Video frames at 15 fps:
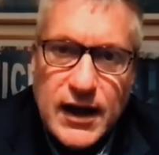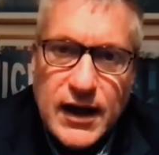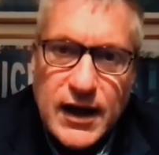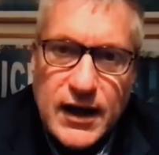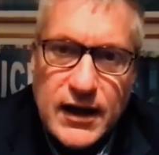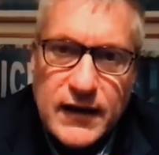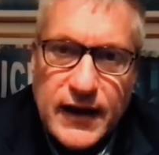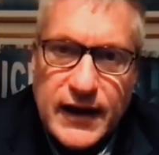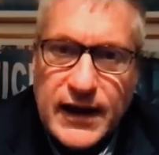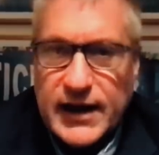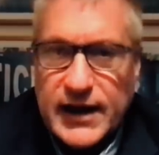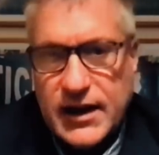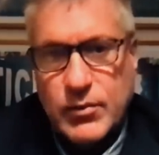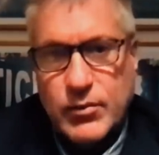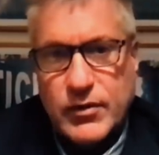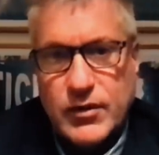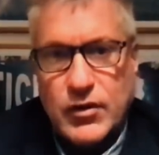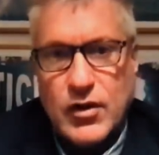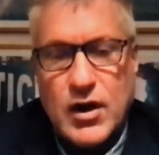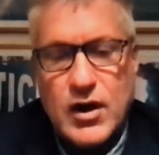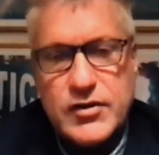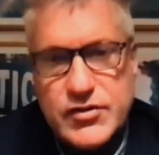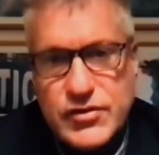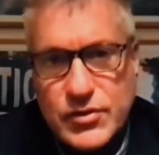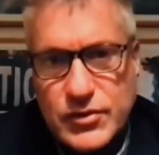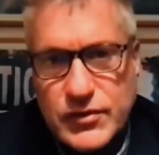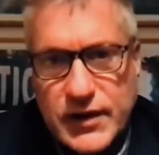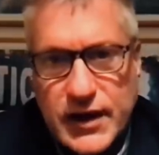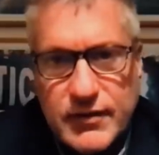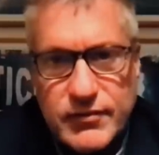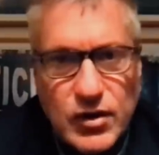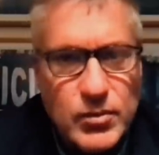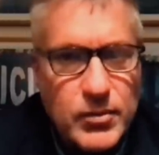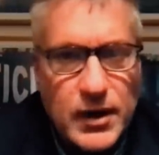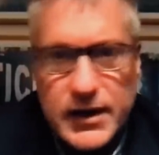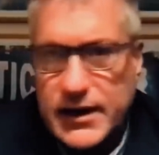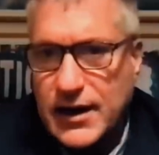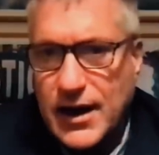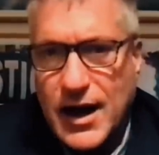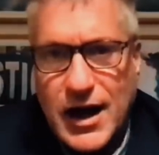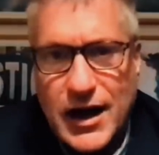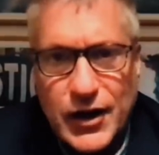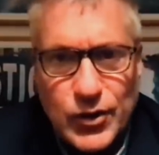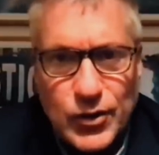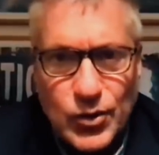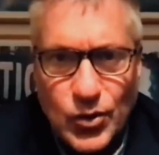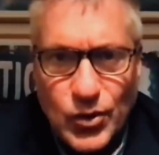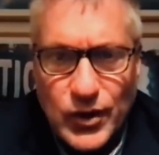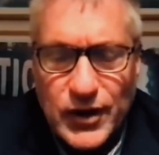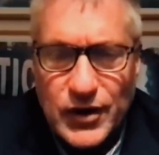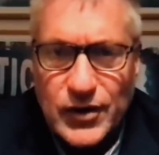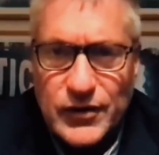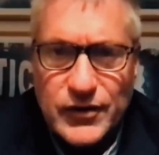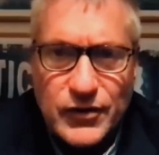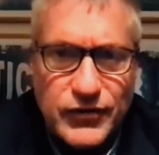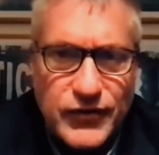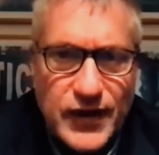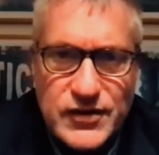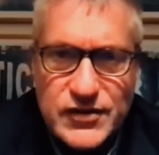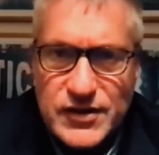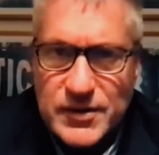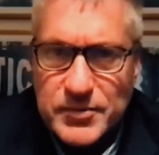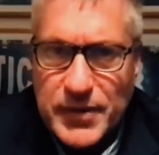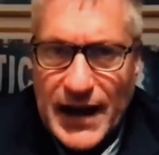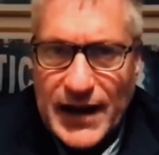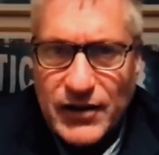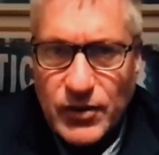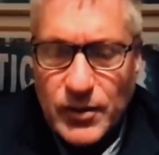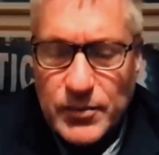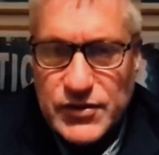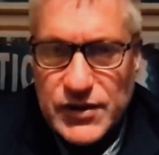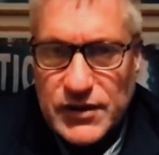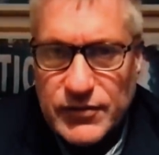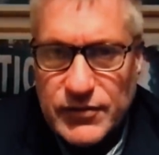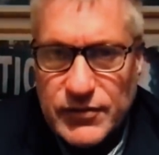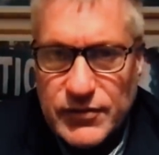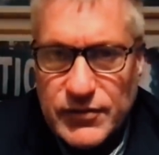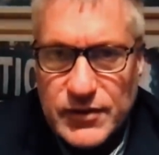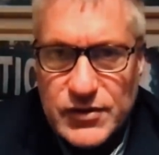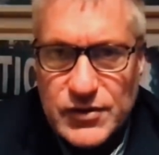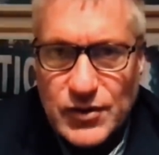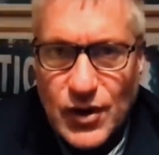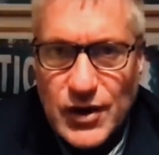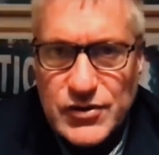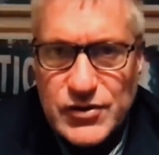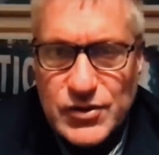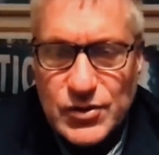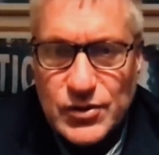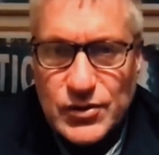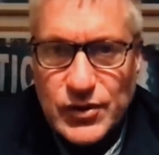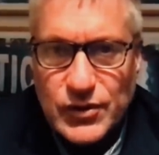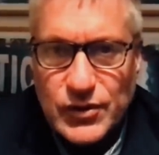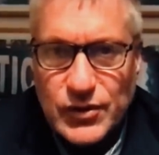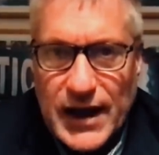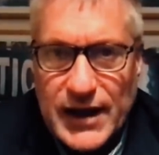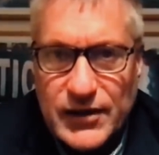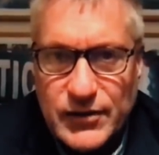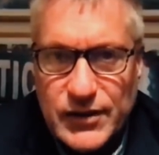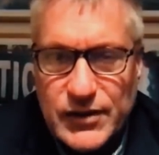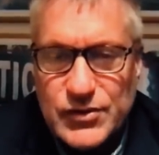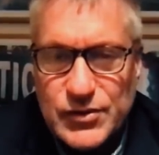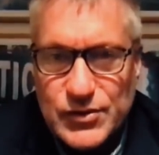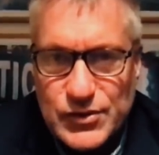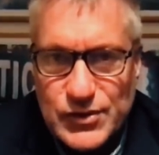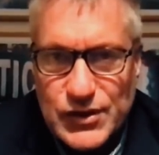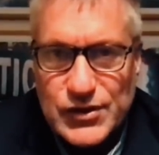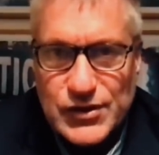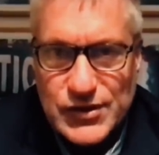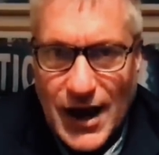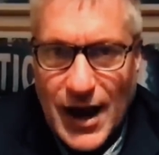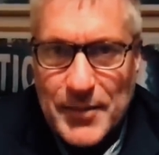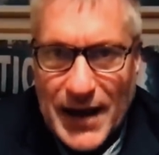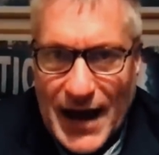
and they get hit with a lawsuit and they have no money to hire a lawyer and they're facing bankruptcy from this lawsuit, they're likely to just stop